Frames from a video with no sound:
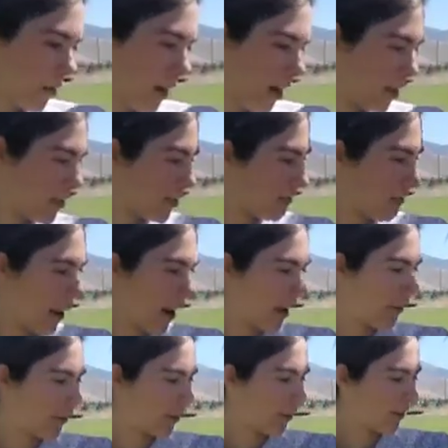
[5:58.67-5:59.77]
her how to
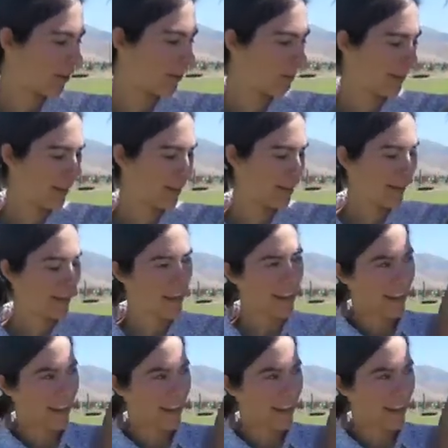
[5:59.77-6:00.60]
smile a little bit,